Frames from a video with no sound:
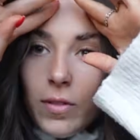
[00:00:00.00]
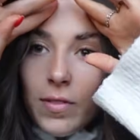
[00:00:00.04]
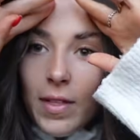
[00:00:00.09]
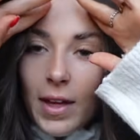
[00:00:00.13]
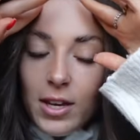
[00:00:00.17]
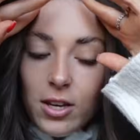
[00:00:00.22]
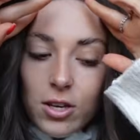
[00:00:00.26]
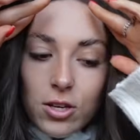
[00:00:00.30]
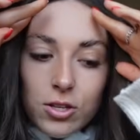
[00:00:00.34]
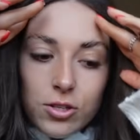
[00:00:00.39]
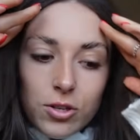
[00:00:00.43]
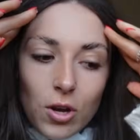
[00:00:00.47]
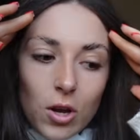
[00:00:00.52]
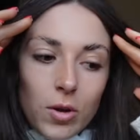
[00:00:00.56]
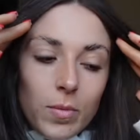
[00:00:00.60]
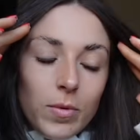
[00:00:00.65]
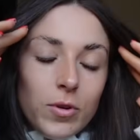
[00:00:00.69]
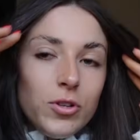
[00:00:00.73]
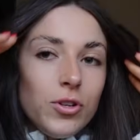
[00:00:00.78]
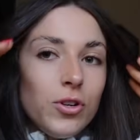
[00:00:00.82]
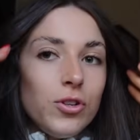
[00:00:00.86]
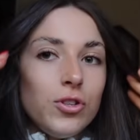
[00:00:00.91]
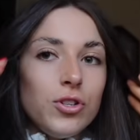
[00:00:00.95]
thank you so
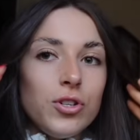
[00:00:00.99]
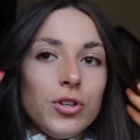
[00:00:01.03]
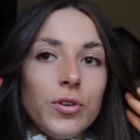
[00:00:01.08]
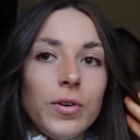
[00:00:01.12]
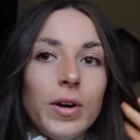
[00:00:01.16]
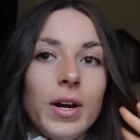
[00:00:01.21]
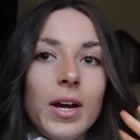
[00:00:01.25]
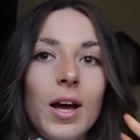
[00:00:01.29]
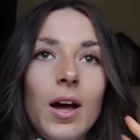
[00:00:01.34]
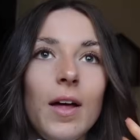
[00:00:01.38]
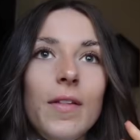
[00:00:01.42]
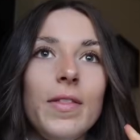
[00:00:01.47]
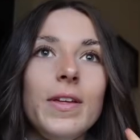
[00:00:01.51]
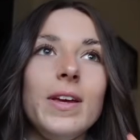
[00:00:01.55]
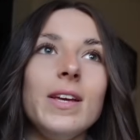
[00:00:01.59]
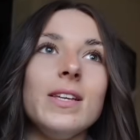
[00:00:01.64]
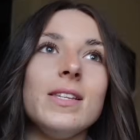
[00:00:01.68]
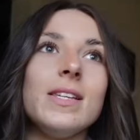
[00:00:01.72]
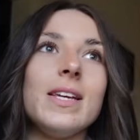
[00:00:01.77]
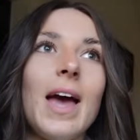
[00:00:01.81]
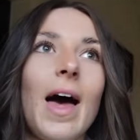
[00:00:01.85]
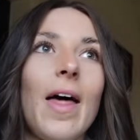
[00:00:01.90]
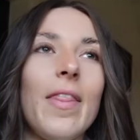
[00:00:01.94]
much Hunter and I think
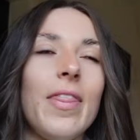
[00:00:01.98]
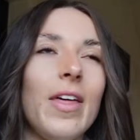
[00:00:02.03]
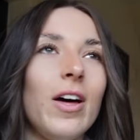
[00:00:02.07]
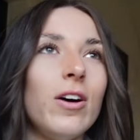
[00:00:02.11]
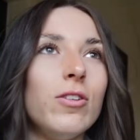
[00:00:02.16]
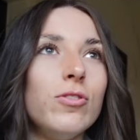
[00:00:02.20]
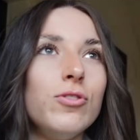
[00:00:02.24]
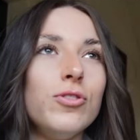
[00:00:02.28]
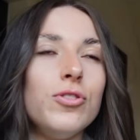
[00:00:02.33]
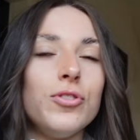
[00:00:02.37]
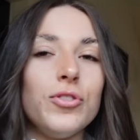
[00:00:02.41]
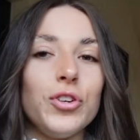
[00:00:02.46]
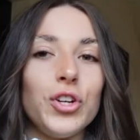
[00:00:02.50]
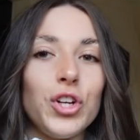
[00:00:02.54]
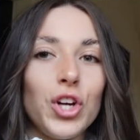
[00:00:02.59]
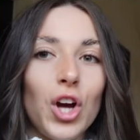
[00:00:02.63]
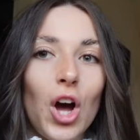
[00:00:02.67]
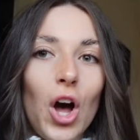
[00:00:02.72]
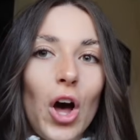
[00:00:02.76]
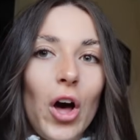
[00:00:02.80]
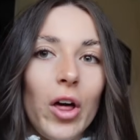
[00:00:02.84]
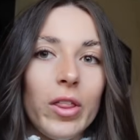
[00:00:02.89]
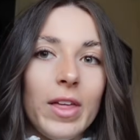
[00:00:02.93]
it's Gather Hunter and
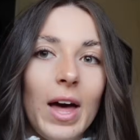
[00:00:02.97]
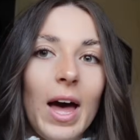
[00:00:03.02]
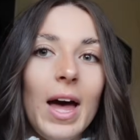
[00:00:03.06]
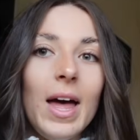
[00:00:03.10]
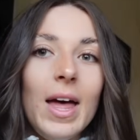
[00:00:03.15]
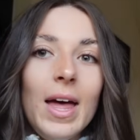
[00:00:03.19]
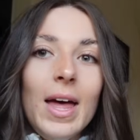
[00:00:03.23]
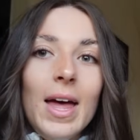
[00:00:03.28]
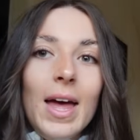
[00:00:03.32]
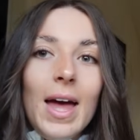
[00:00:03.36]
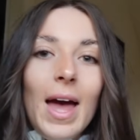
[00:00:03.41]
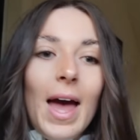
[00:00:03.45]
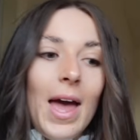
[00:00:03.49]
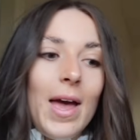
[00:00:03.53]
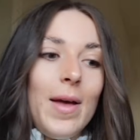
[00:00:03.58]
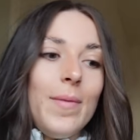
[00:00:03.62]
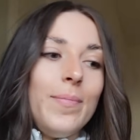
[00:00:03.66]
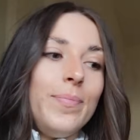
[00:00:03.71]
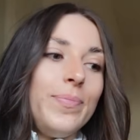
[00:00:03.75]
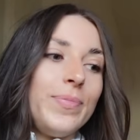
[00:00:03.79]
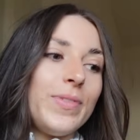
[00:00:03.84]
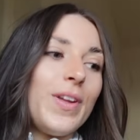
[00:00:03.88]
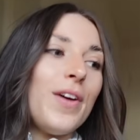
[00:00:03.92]
Gather.
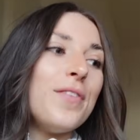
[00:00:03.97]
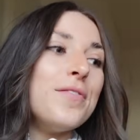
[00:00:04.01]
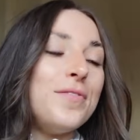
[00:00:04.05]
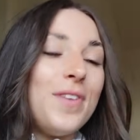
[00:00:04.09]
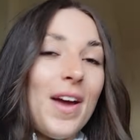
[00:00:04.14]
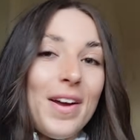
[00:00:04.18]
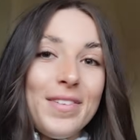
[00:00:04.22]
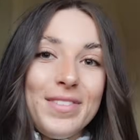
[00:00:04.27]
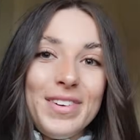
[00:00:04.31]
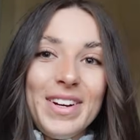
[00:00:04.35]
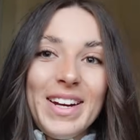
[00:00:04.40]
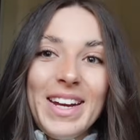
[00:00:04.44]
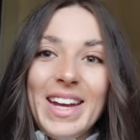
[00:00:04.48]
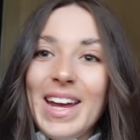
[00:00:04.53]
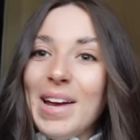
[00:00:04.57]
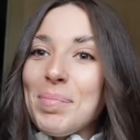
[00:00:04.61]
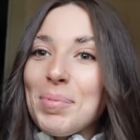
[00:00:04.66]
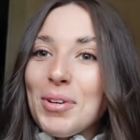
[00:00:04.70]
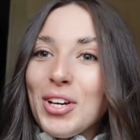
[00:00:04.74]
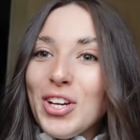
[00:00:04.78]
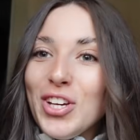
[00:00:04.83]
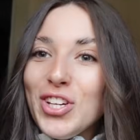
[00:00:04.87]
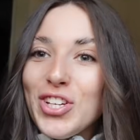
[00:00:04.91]
Um, very
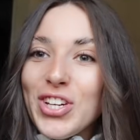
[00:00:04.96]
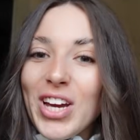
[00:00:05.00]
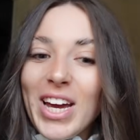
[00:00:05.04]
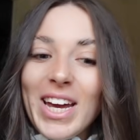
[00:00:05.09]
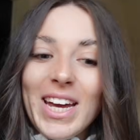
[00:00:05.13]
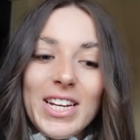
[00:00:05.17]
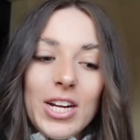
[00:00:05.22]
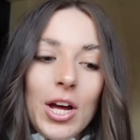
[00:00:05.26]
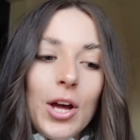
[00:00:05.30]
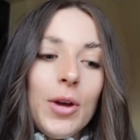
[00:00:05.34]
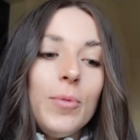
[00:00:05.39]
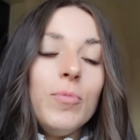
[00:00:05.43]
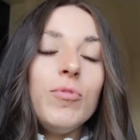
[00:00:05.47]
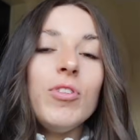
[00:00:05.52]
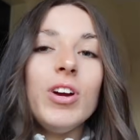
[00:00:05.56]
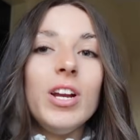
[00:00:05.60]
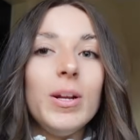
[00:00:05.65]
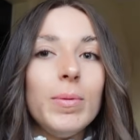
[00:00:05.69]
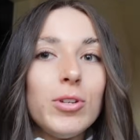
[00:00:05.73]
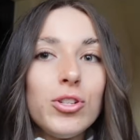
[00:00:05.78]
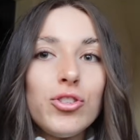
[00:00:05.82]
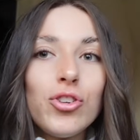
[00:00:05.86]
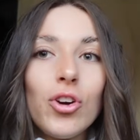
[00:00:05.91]
appreciated. I
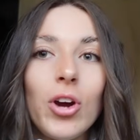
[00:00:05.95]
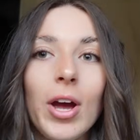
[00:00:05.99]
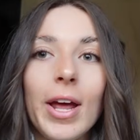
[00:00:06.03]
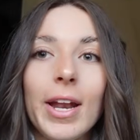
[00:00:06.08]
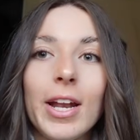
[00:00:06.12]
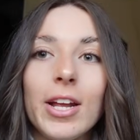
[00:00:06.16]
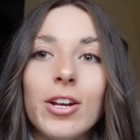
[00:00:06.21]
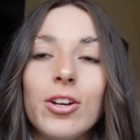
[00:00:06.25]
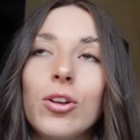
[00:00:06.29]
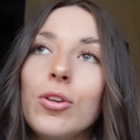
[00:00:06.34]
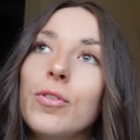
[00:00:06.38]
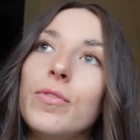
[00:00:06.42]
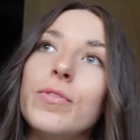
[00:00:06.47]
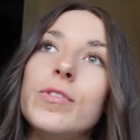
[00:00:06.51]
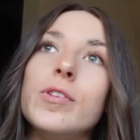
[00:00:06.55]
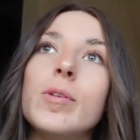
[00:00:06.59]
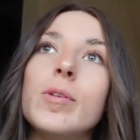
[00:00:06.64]
really want to try it and I'd love